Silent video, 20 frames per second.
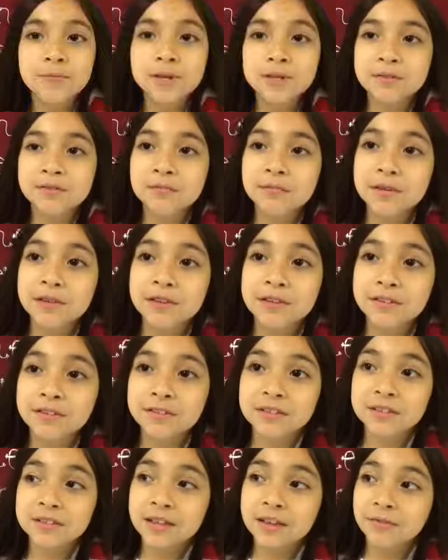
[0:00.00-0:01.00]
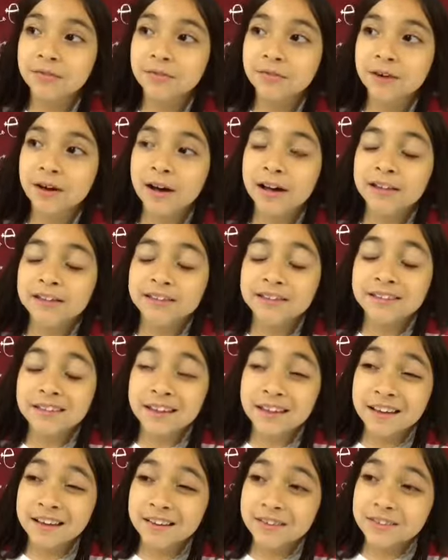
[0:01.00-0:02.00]
Miss Mel, well,
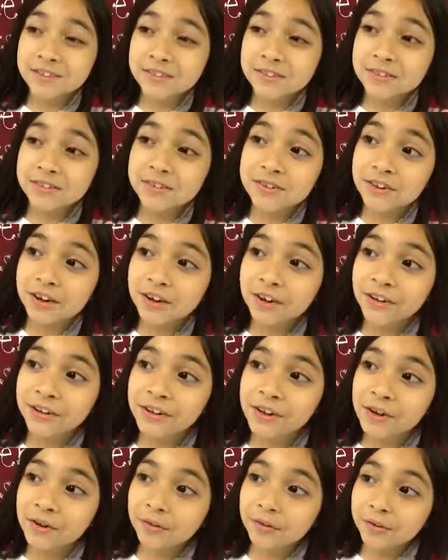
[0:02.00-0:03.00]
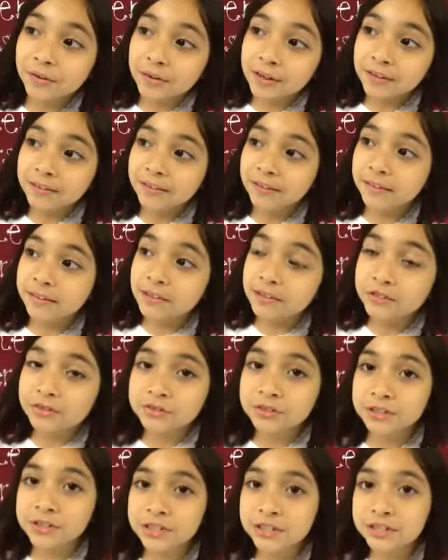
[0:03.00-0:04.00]
I used to now I know
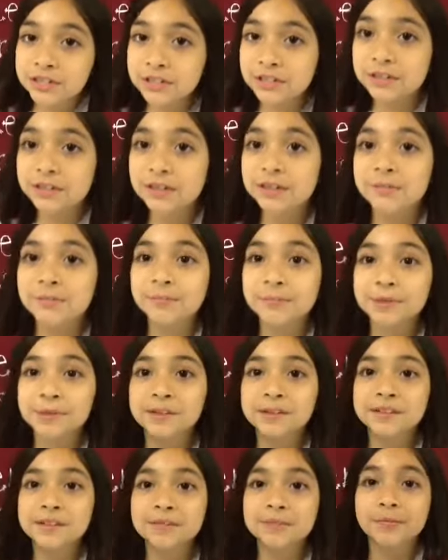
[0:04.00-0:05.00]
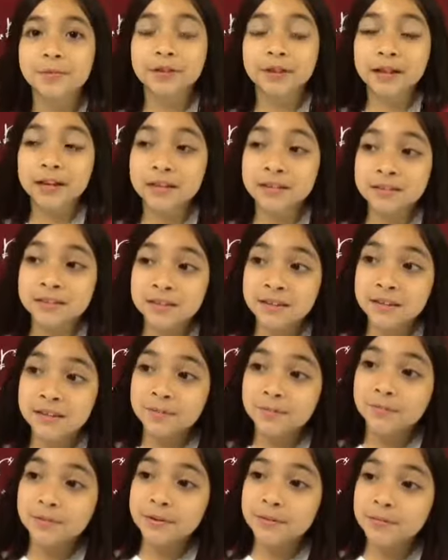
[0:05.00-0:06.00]
two-digit numbers and plus,
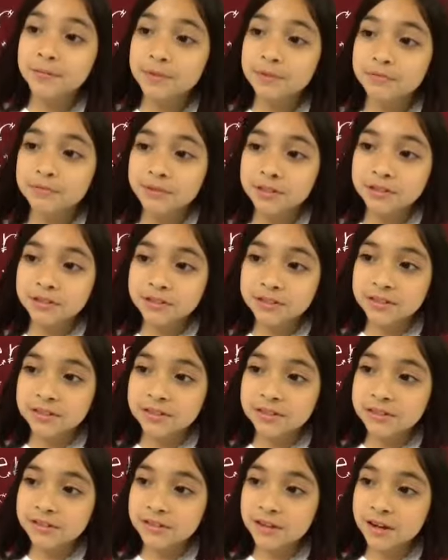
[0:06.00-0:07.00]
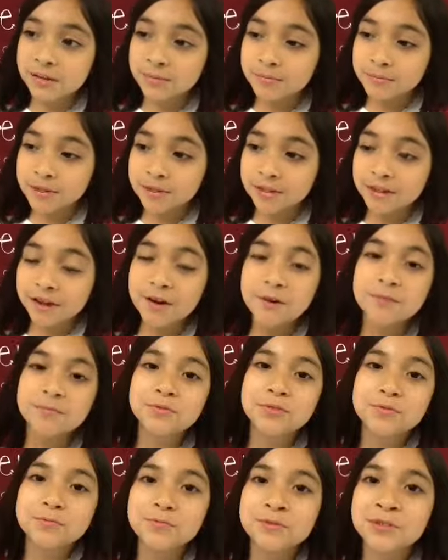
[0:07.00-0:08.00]
but Miss Middleton taught me, now I'm
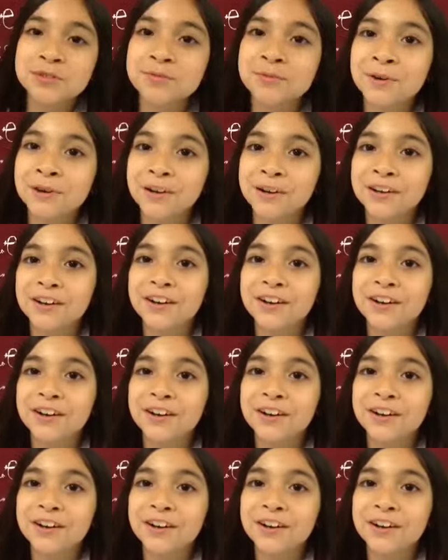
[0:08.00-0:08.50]
super smart.